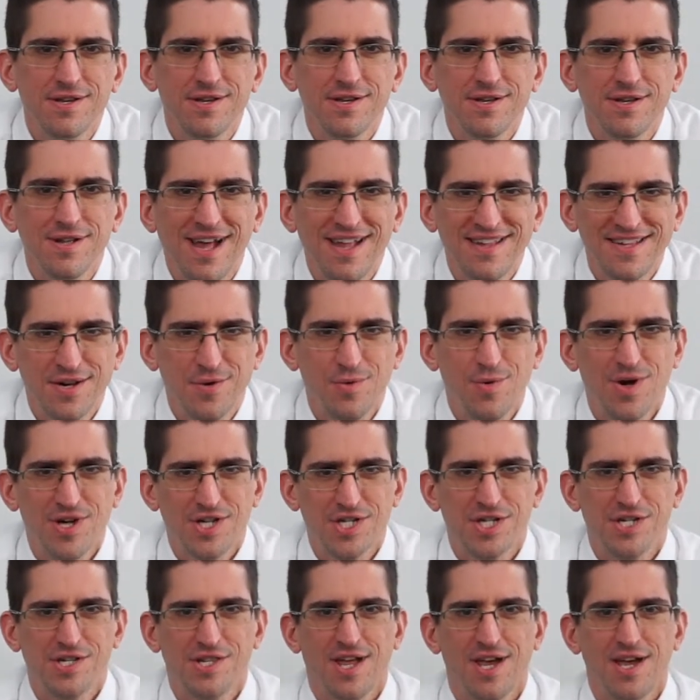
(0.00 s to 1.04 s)
That's a
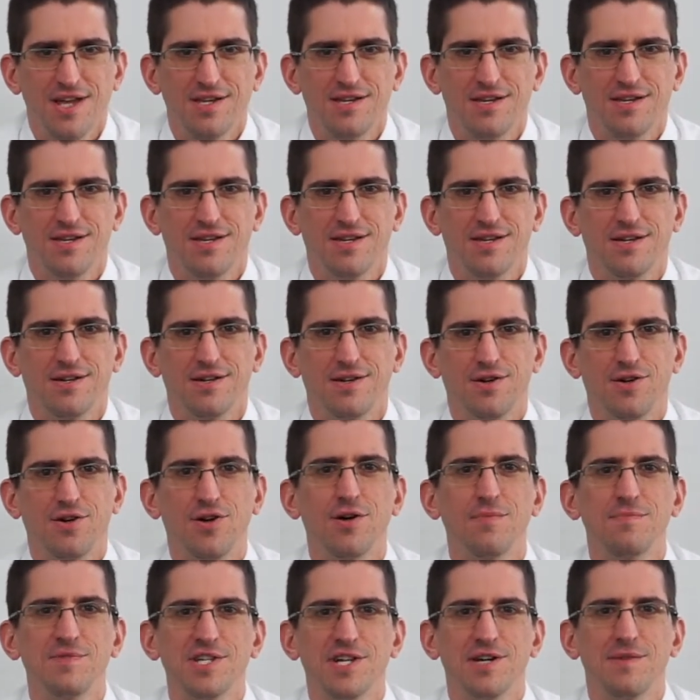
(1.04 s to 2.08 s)
question that
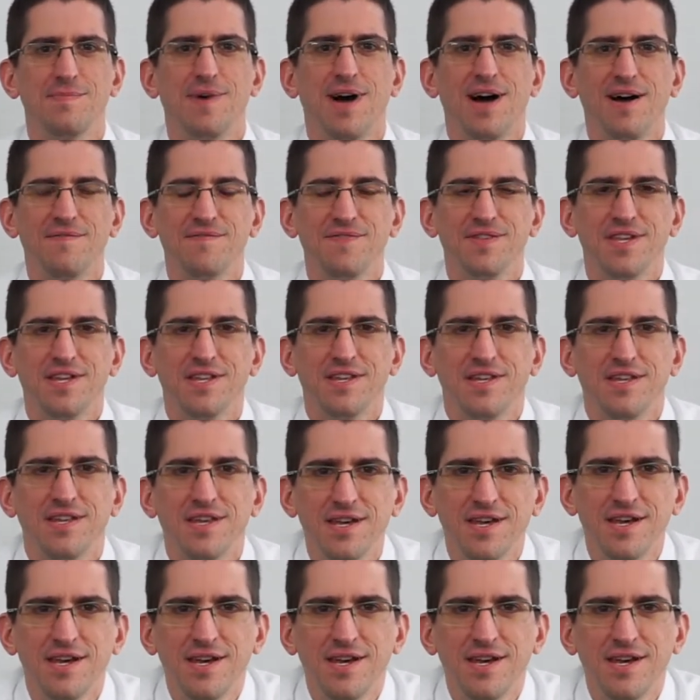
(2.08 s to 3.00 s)
comes up often